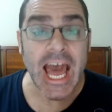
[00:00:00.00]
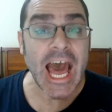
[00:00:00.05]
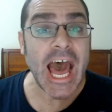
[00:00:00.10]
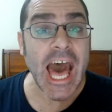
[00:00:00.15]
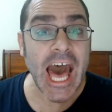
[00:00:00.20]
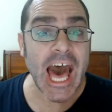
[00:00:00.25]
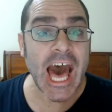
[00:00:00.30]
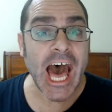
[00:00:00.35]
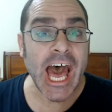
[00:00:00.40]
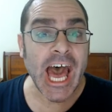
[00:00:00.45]

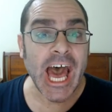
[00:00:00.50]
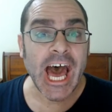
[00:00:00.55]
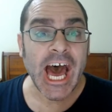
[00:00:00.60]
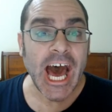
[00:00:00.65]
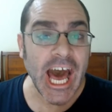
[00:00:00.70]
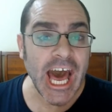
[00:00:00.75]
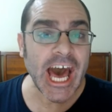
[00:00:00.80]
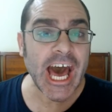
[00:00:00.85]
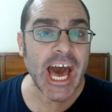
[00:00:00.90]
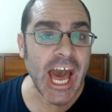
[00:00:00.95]

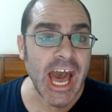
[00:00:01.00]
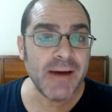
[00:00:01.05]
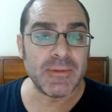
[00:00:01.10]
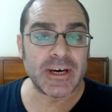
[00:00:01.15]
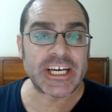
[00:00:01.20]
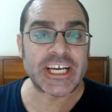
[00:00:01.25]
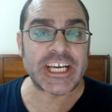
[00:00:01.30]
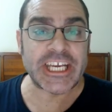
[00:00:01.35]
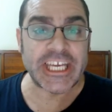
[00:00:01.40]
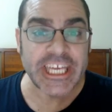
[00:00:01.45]
I'm
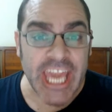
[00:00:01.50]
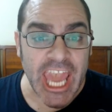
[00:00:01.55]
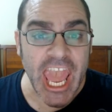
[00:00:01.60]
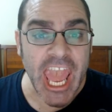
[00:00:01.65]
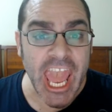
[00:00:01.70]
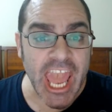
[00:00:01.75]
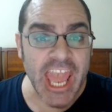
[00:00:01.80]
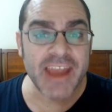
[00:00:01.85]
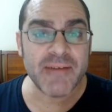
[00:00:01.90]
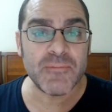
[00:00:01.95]
a
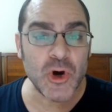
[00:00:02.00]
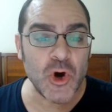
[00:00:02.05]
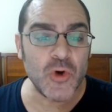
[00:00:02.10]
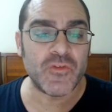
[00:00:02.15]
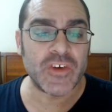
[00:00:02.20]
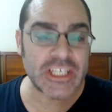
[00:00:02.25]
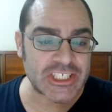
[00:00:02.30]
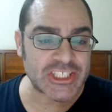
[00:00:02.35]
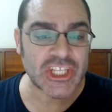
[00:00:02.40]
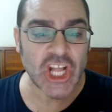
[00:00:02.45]
gay
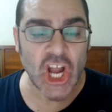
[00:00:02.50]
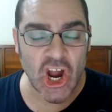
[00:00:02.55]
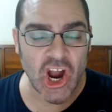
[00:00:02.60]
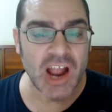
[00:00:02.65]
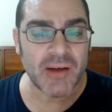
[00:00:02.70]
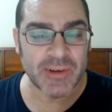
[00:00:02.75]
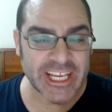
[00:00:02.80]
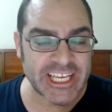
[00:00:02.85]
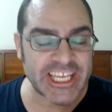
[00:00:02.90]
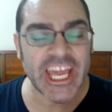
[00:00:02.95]
movie star.
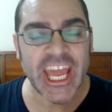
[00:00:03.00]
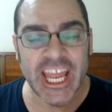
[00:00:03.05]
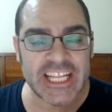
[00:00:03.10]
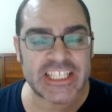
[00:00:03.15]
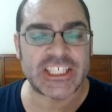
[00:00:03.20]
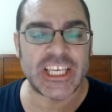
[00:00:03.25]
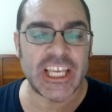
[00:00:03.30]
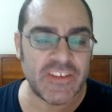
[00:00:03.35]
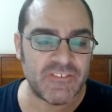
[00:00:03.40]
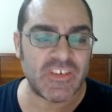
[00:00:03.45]
I'm a gay
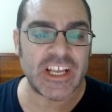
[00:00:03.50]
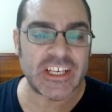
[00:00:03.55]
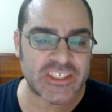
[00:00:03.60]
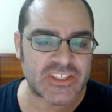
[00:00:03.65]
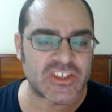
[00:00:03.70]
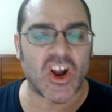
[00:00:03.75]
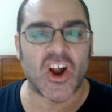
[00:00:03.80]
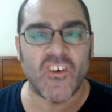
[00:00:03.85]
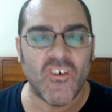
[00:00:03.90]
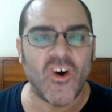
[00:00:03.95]
TV
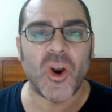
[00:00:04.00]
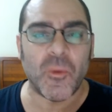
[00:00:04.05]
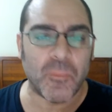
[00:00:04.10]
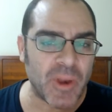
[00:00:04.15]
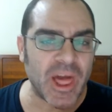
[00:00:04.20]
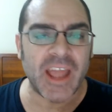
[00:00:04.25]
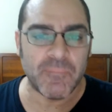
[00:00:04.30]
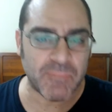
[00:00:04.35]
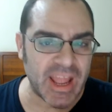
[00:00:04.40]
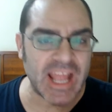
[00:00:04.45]
star. Want to
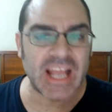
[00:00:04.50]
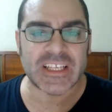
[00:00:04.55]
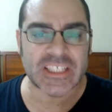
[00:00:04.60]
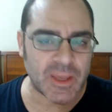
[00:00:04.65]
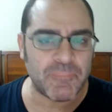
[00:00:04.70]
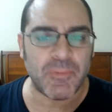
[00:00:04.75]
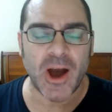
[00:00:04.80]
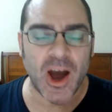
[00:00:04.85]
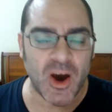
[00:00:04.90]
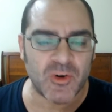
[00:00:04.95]
play
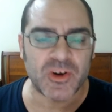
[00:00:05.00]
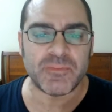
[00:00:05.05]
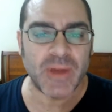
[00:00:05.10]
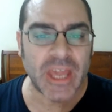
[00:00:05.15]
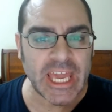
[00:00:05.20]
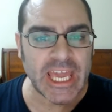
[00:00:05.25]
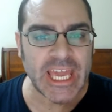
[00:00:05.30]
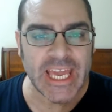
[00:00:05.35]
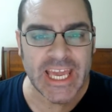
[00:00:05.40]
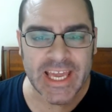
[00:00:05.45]
basketball with
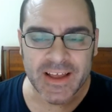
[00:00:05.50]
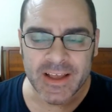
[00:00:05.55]
me?